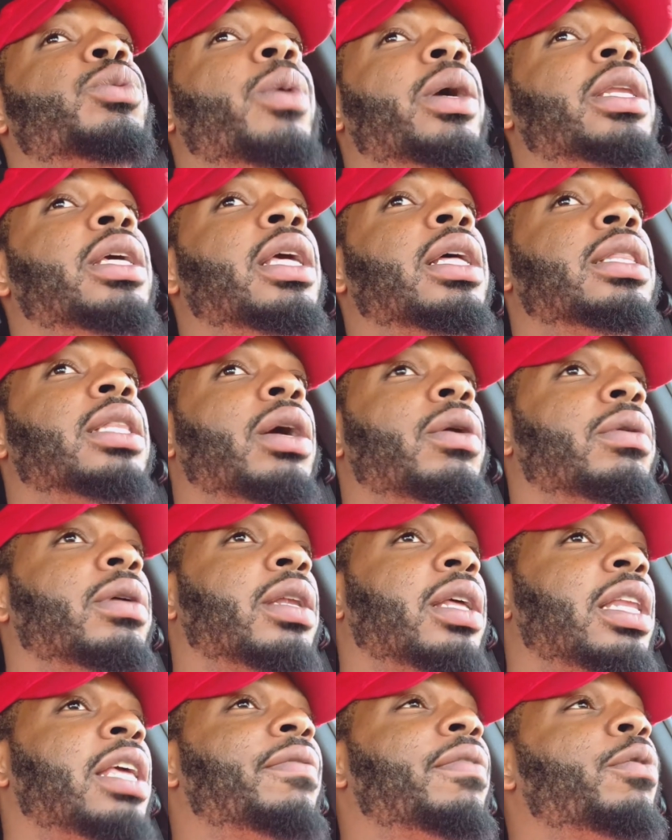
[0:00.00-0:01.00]
wait to get loaded,
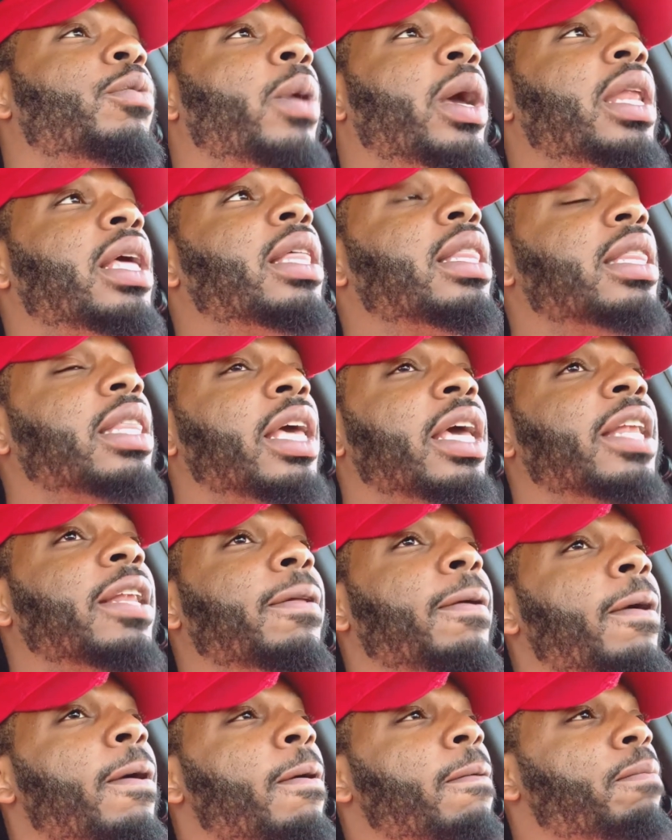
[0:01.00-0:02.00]
and even waiting then,
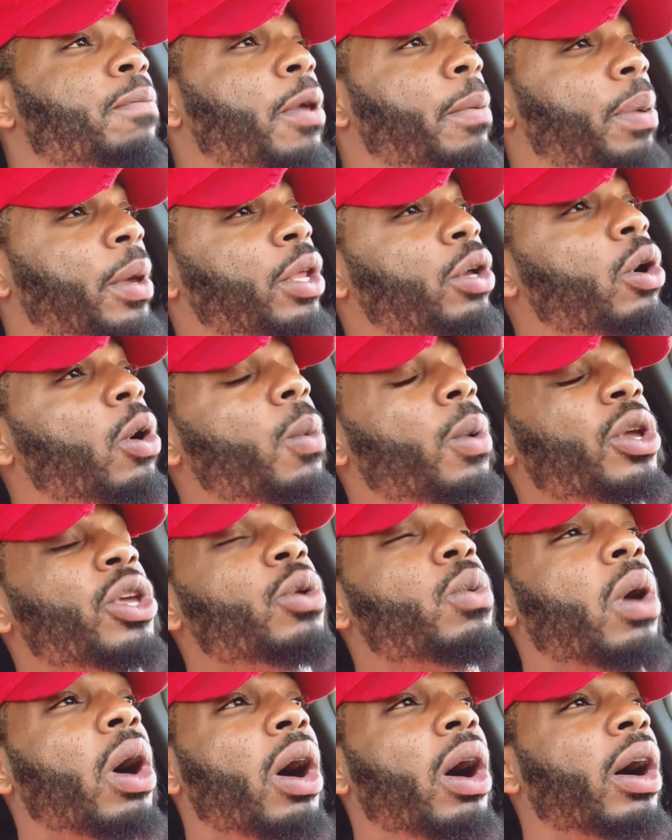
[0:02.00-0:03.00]
depending on where
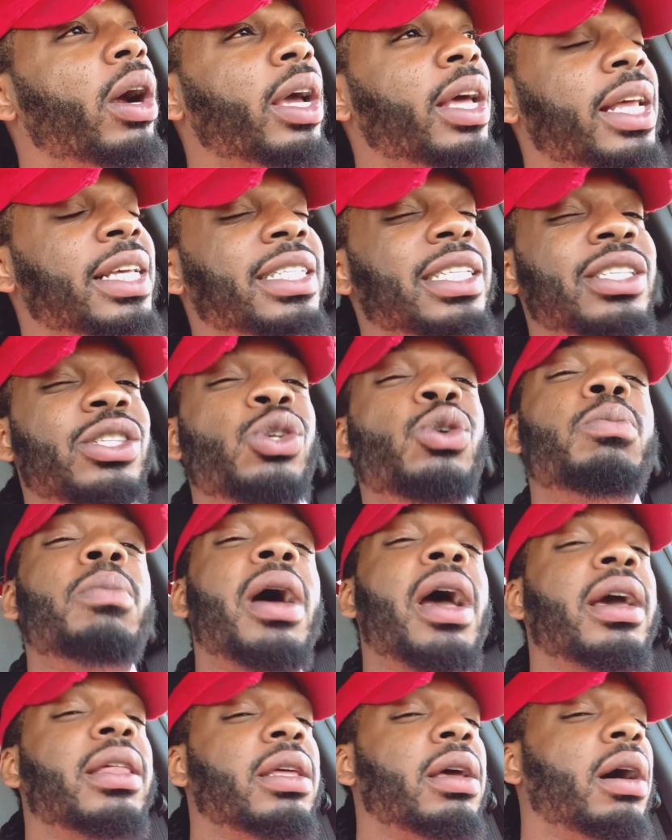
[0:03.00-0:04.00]
you are, it isn't too
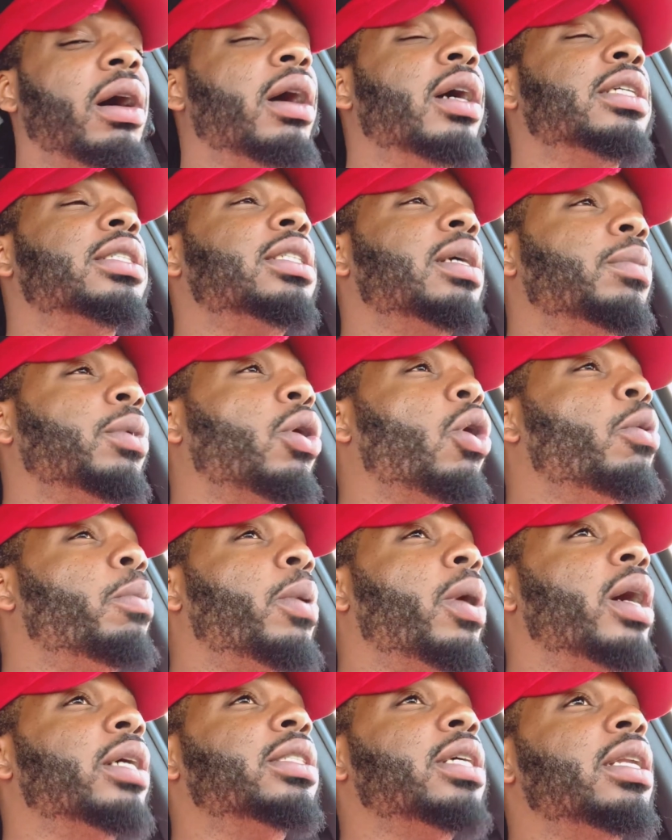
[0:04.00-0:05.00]
bad. There are some
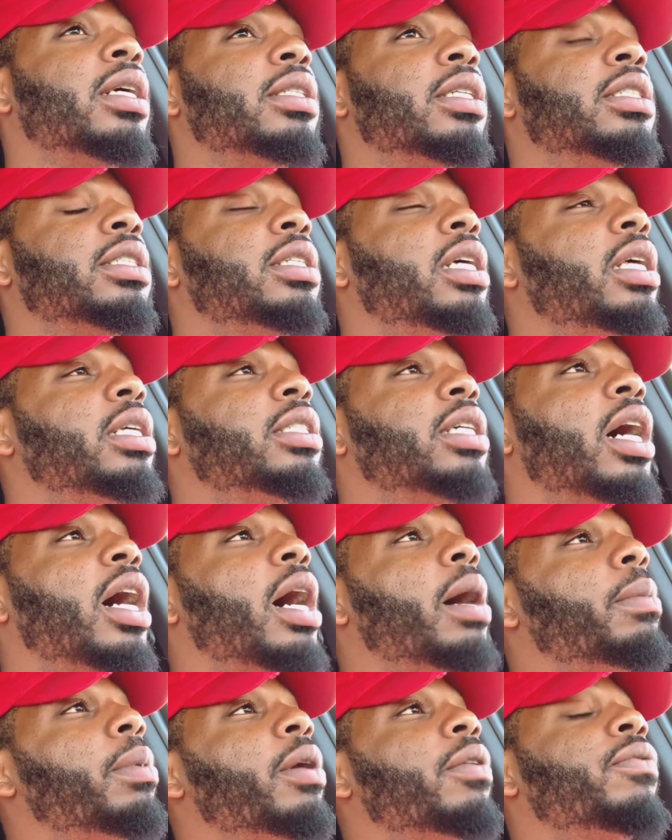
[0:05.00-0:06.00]
Coparts that does a shitty
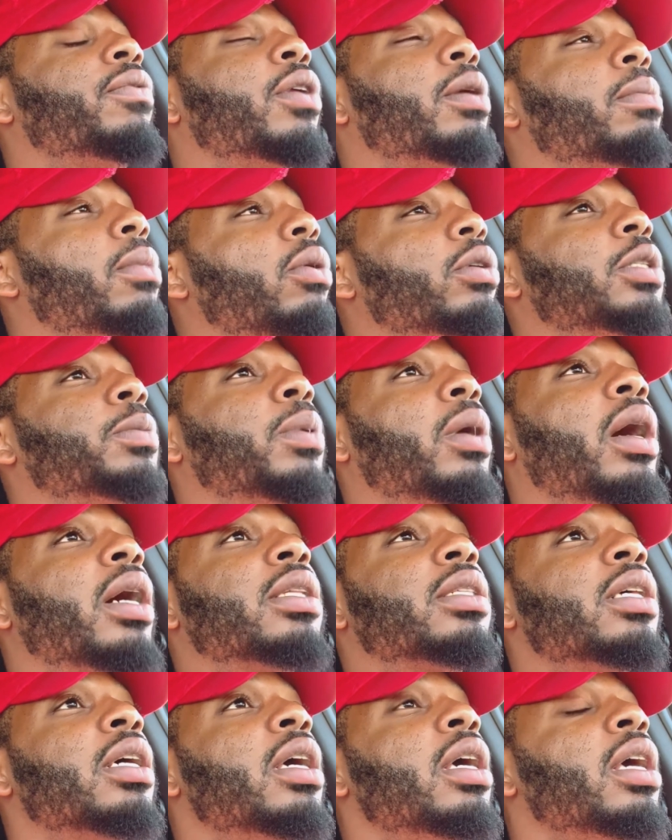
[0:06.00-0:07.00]
job, but for the most
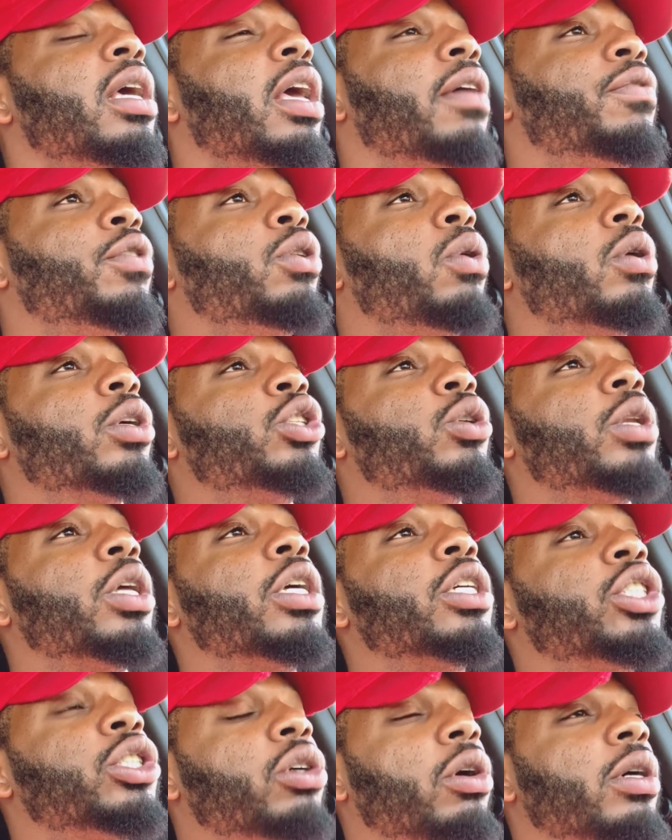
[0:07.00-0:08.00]
part, if you're going to an
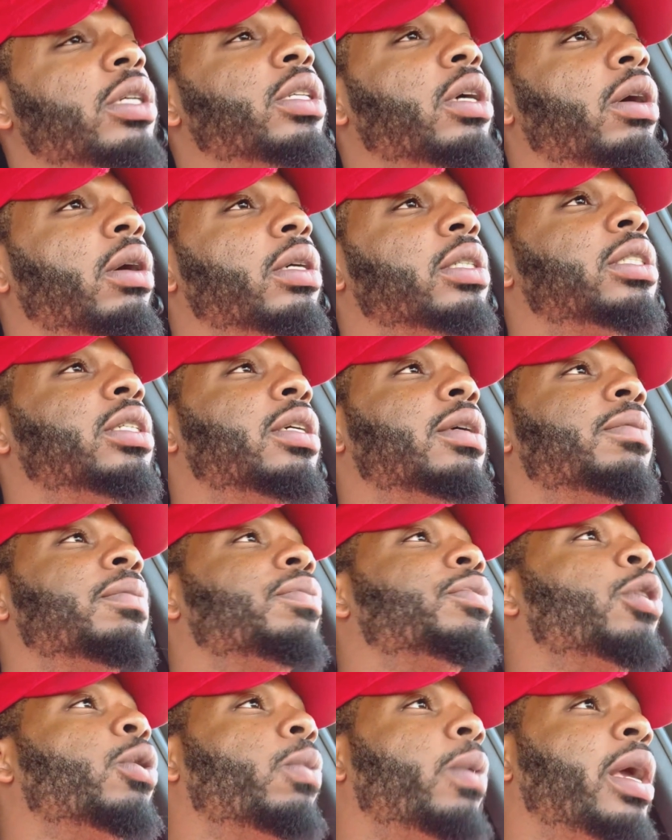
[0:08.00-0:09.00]
insurance
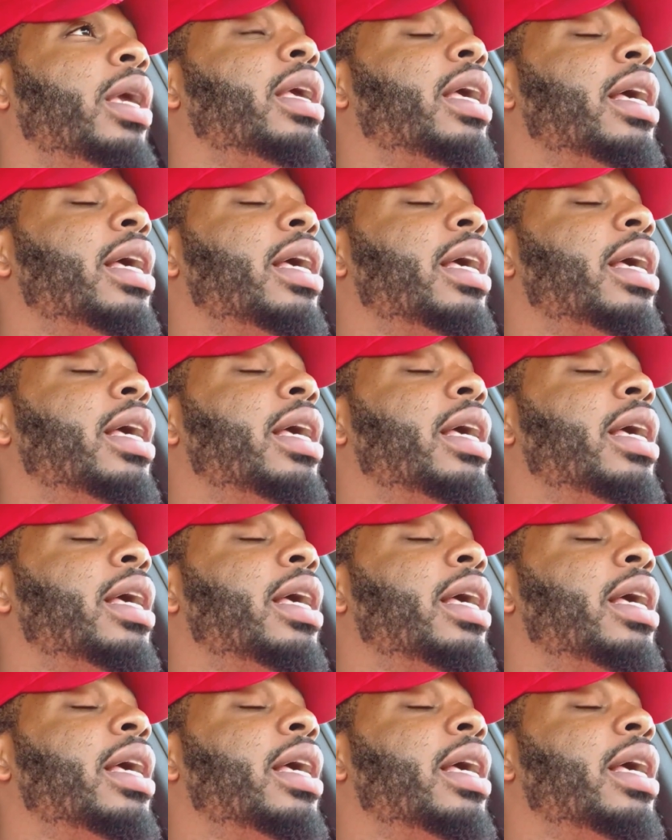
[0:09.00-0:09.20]
auction, the wait